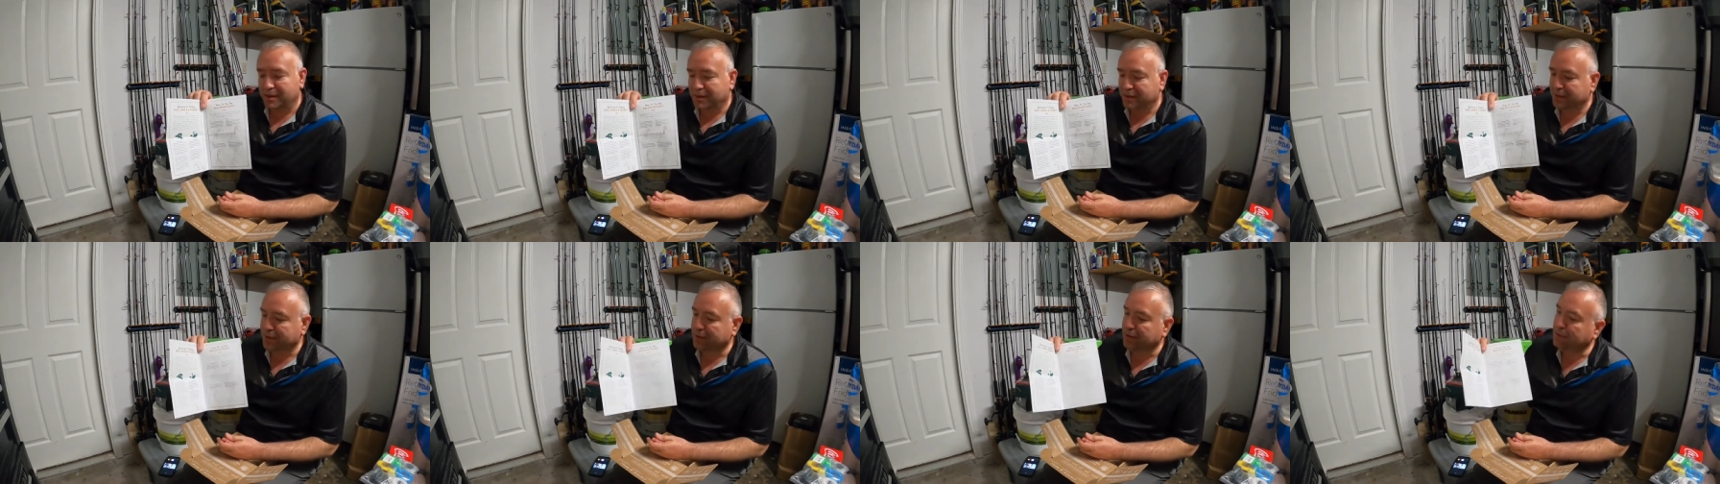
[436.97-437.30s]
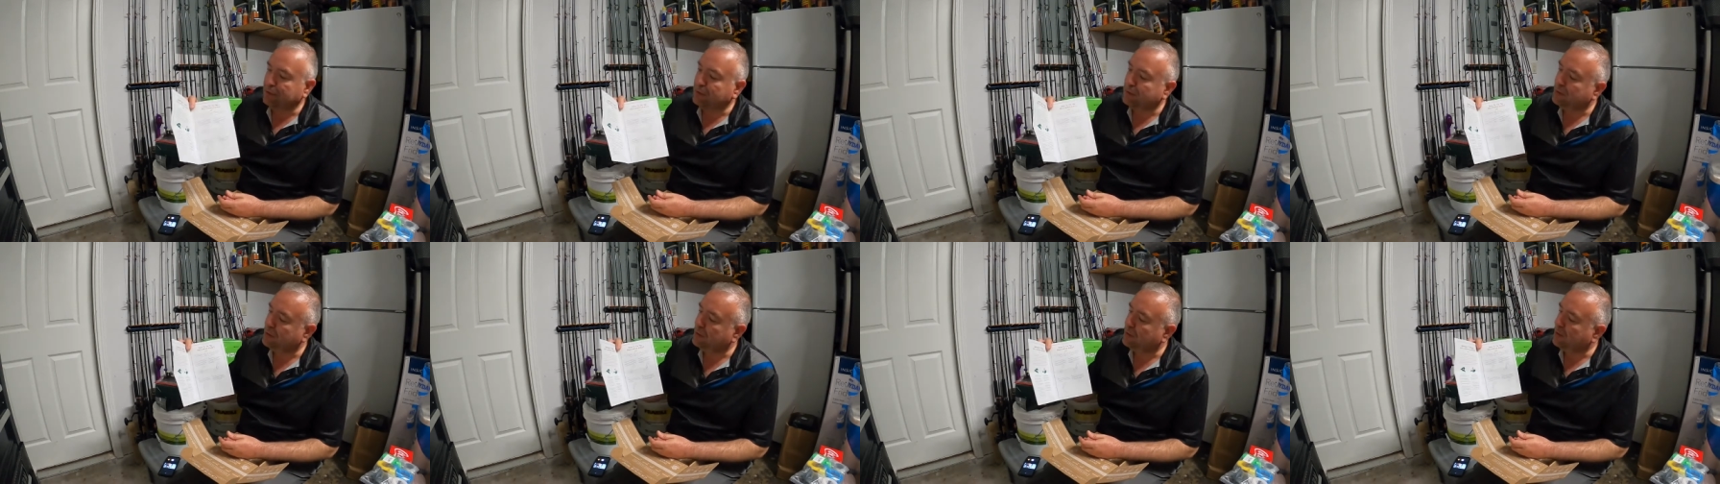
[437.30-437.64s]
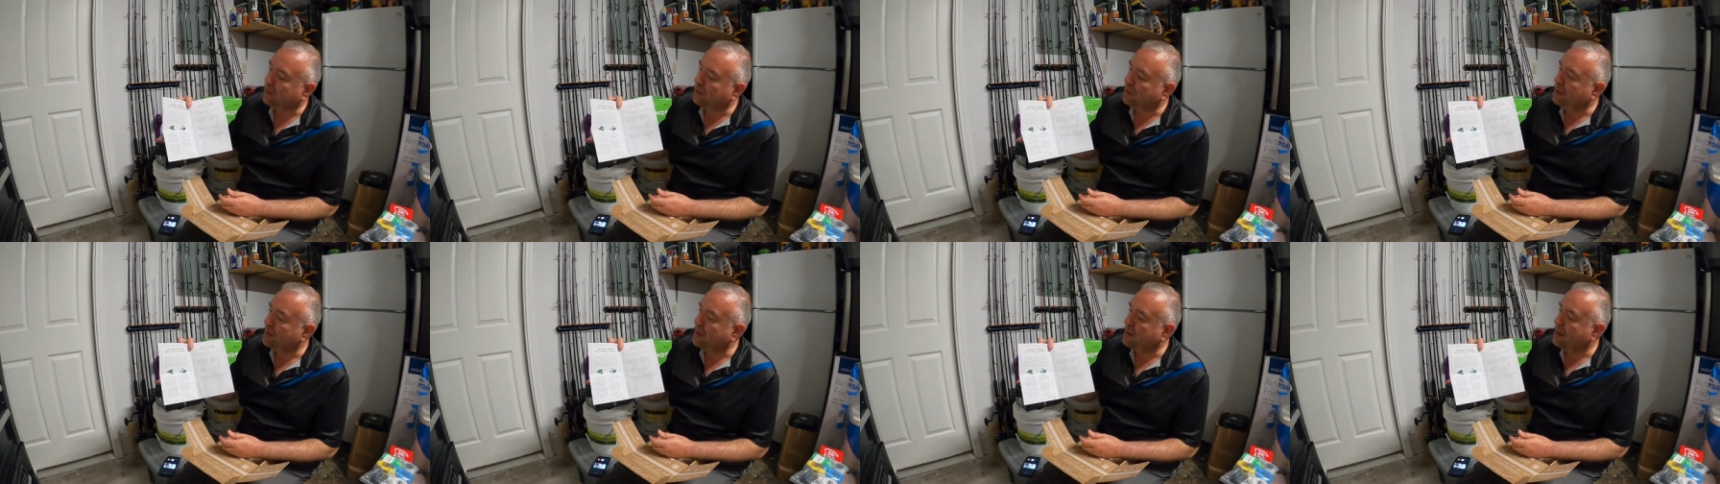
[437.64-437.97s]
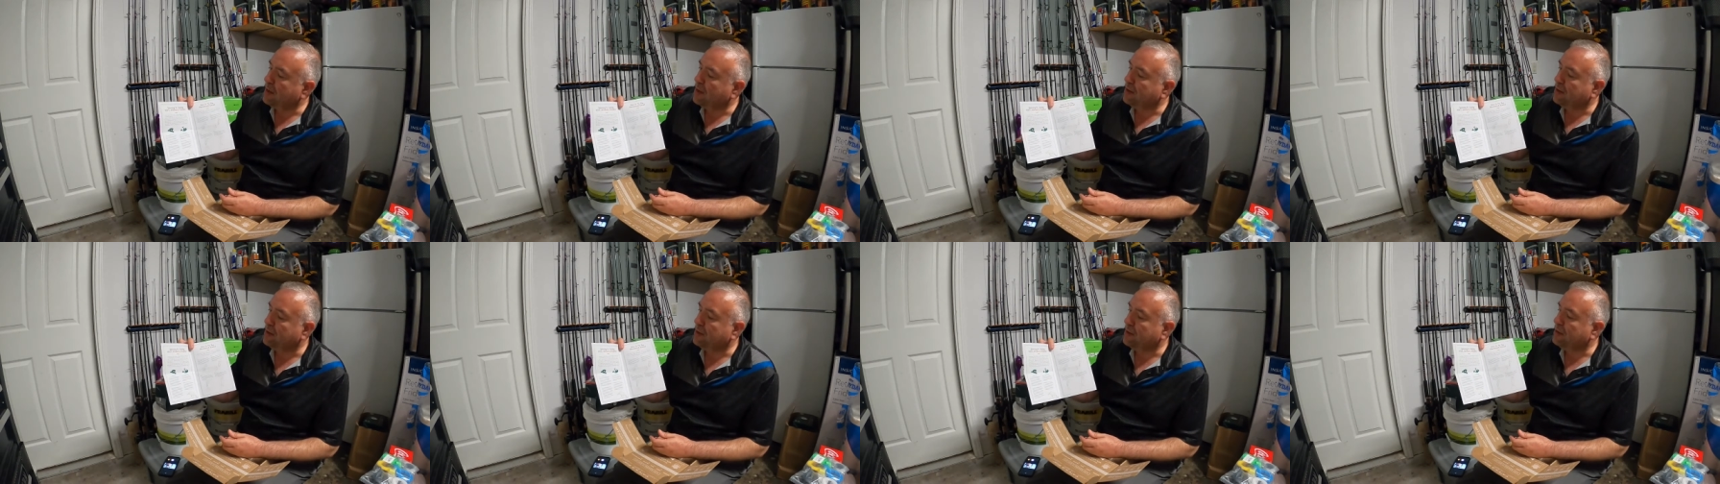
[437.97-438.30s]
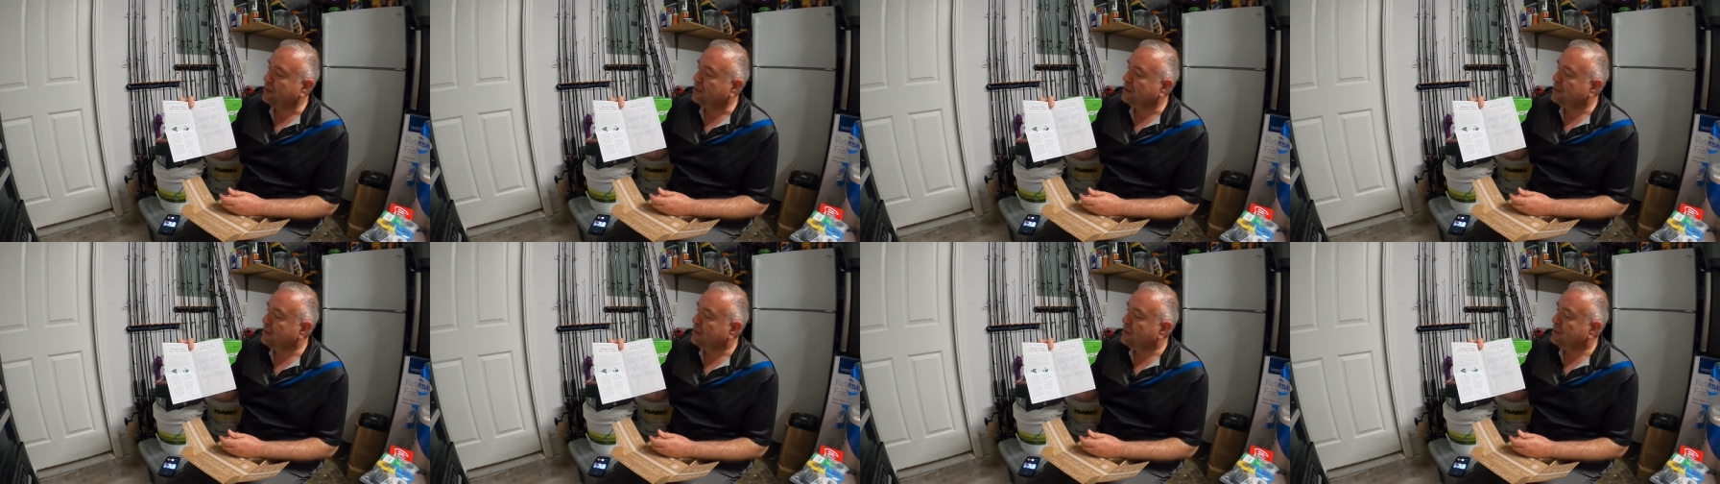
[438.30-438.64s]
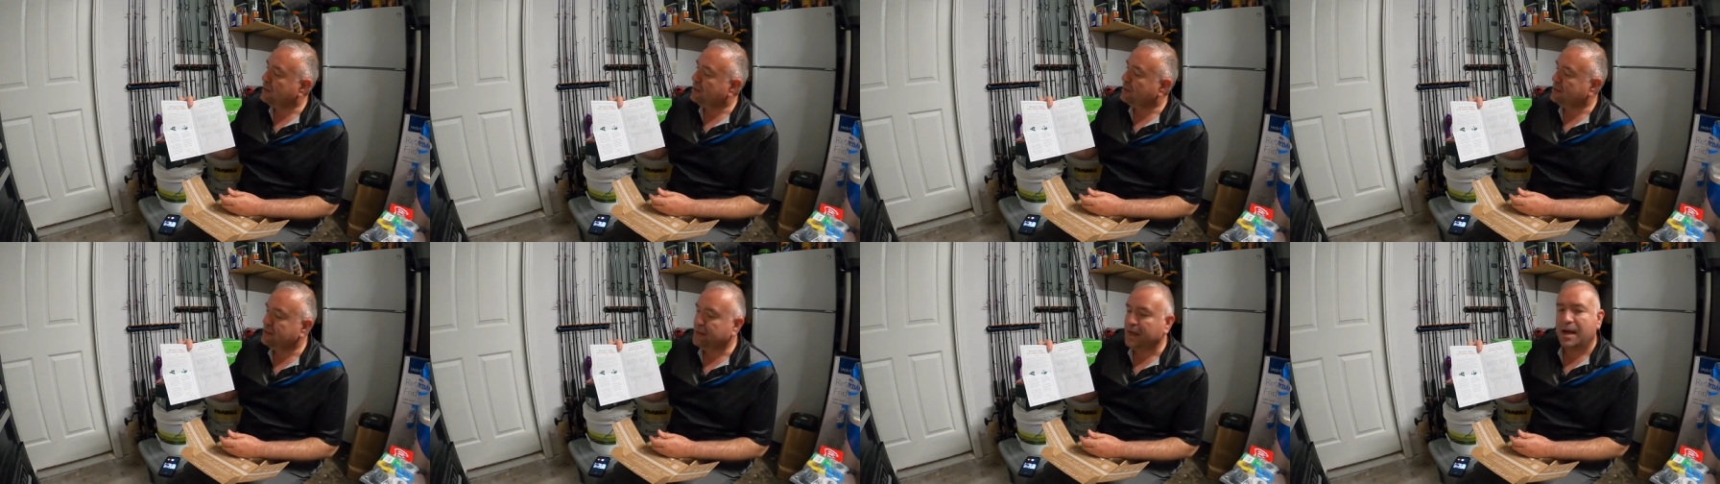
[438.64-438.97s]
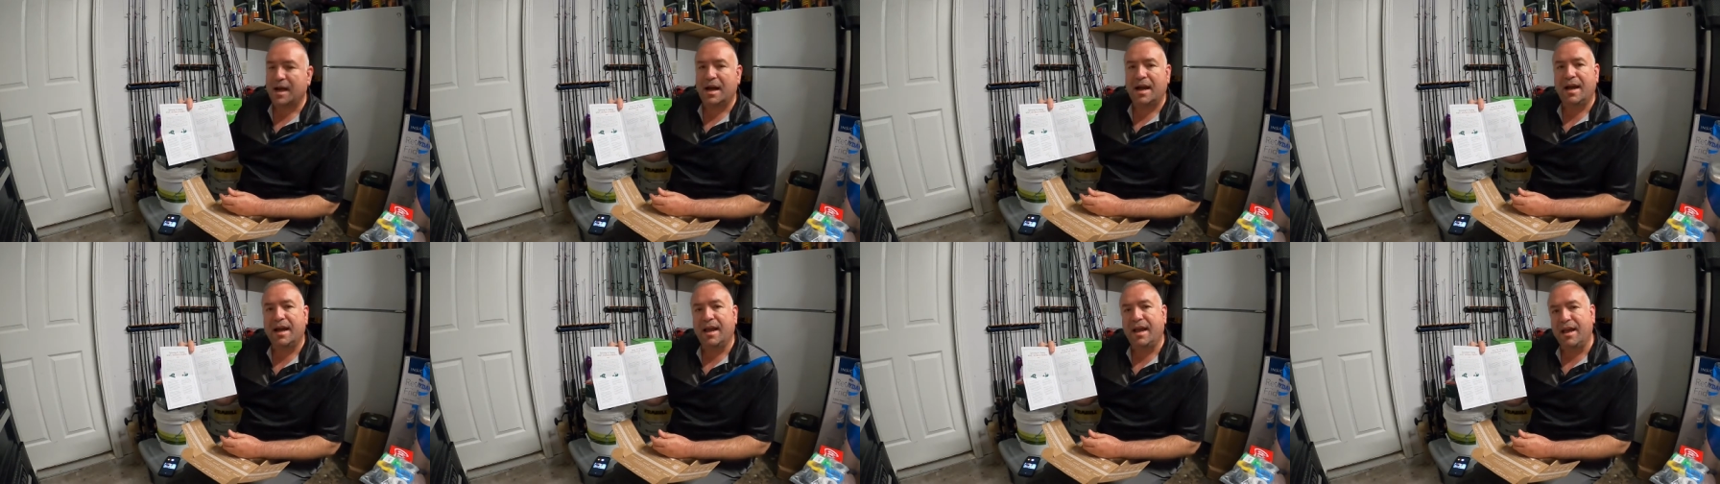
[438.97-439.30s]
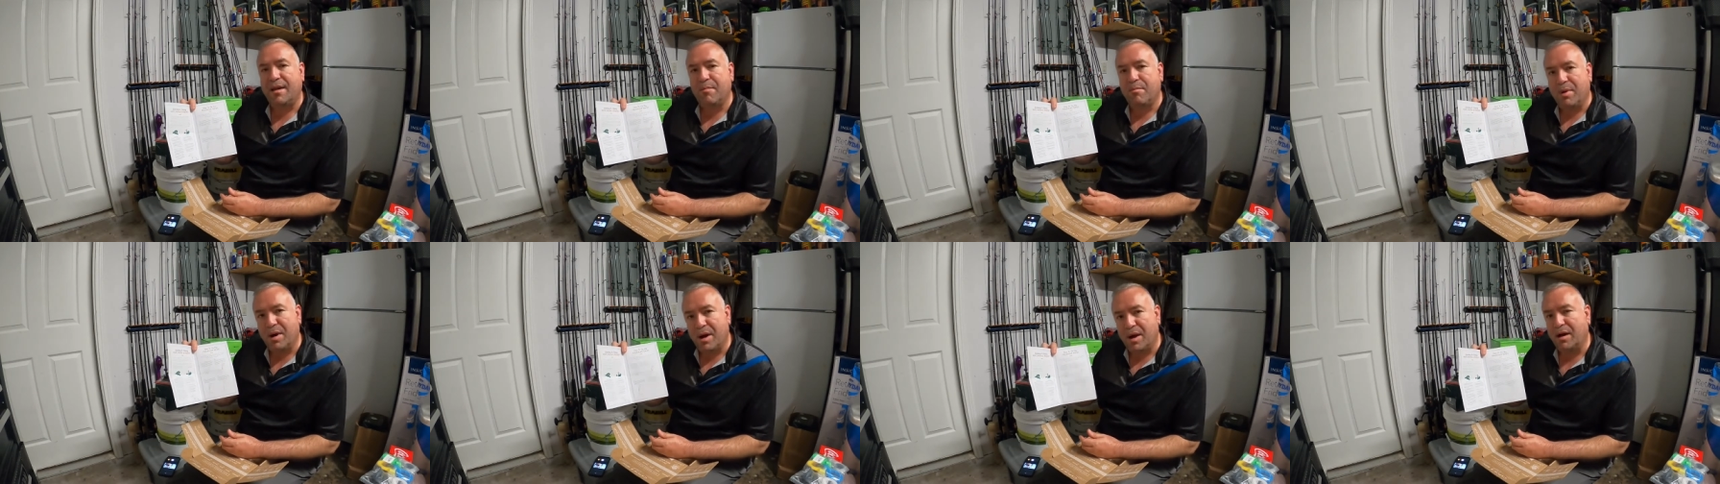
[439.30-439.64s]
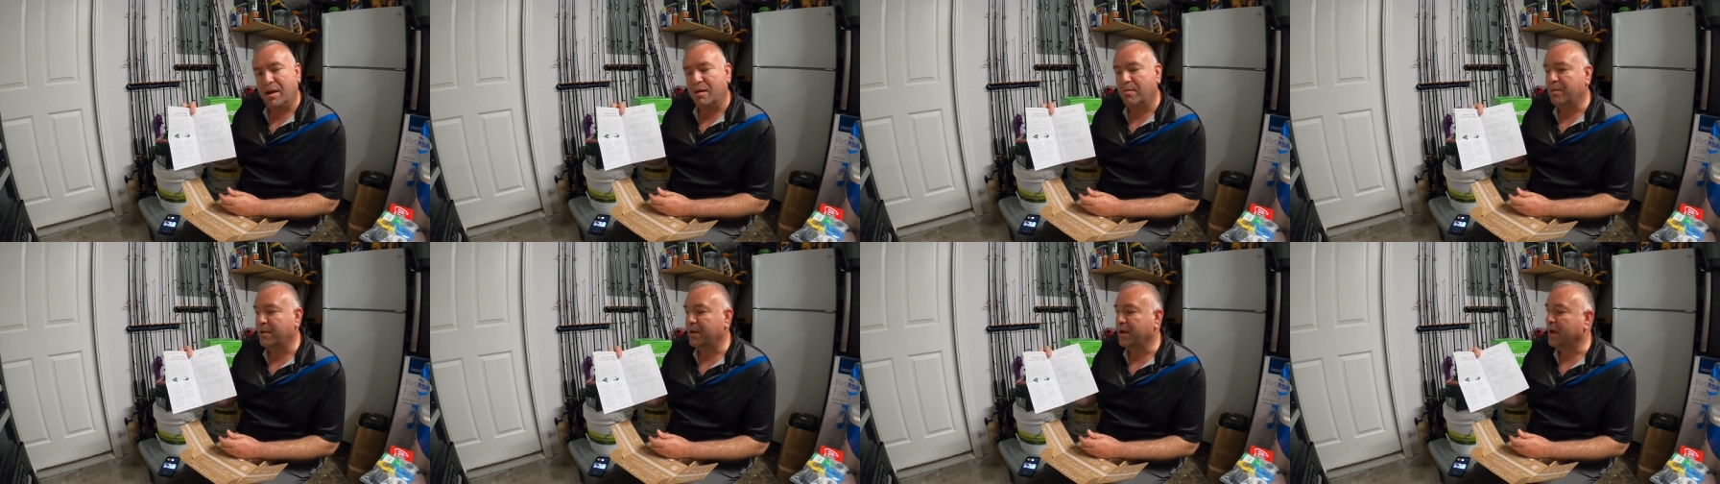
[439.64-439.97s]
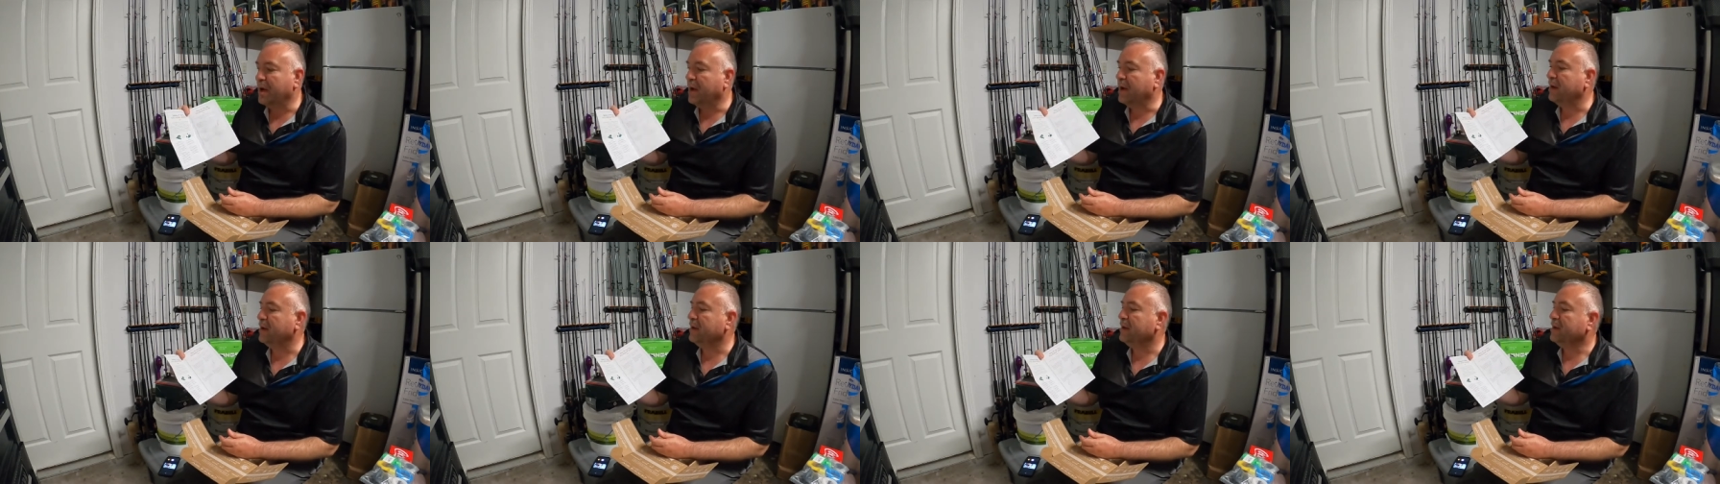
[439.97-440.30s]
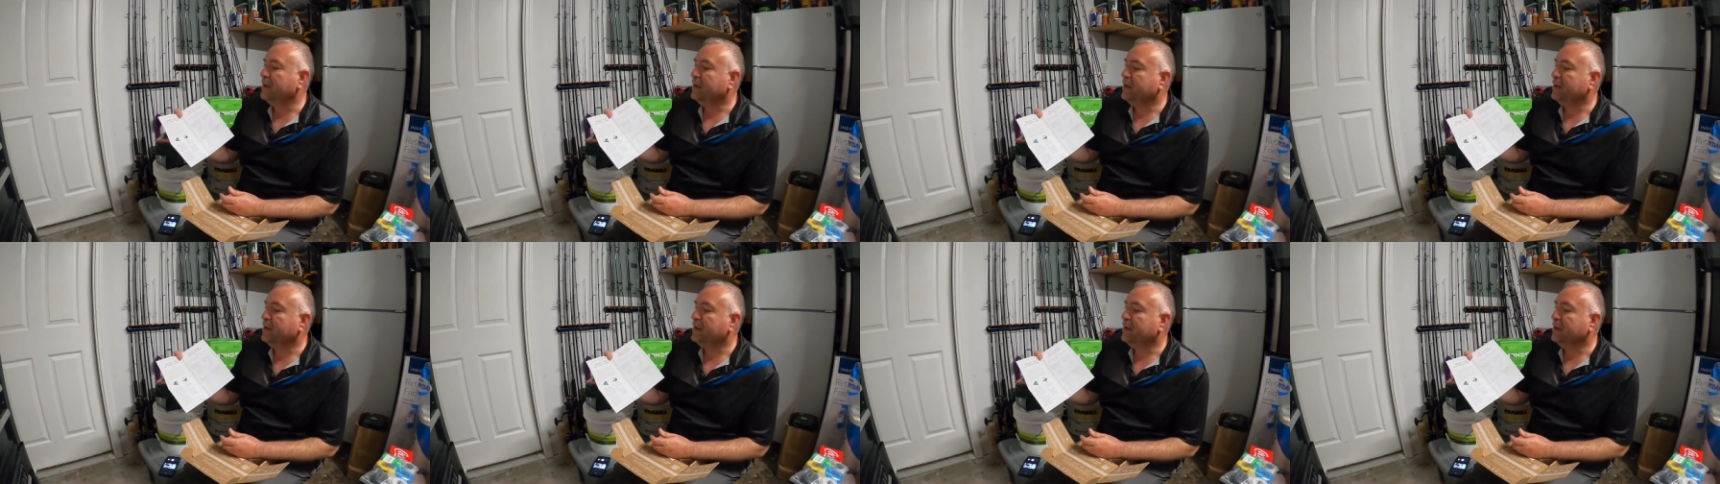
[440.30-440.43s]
So learning how to tie a polymer knot.